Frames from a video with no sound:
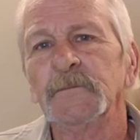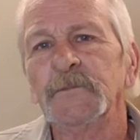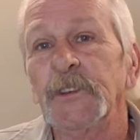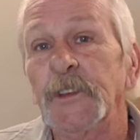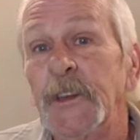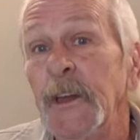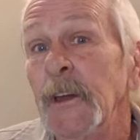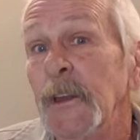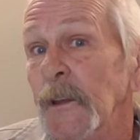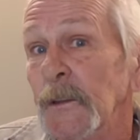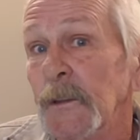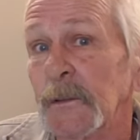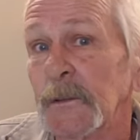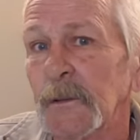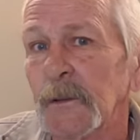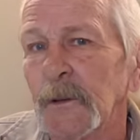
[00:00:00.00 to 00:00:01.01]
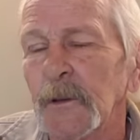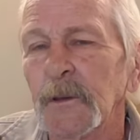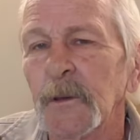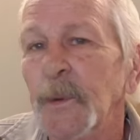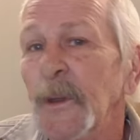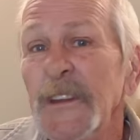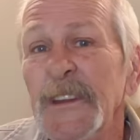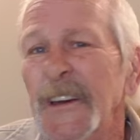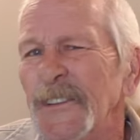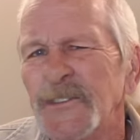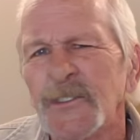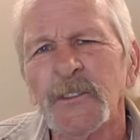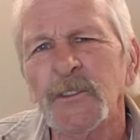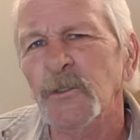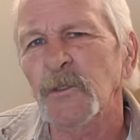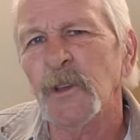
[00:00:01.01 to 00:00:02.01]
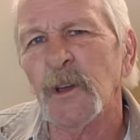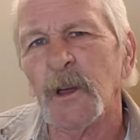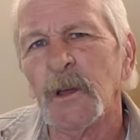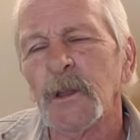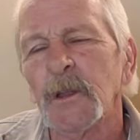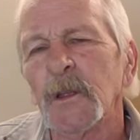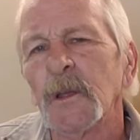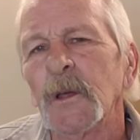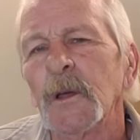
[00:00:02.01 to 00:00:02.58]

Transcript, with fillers: to get it. Right? But he doesn't do that.